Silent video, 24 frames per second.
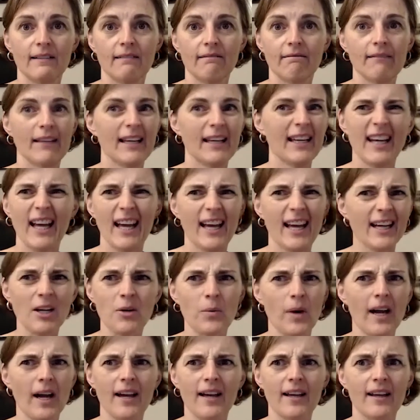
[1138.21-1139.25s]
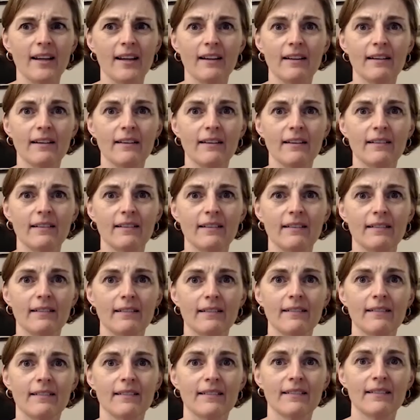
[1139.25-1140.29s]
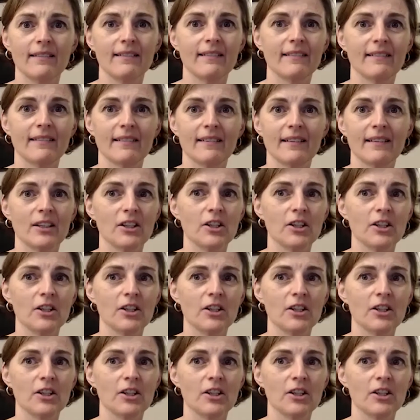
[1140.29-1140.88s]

in any way. Your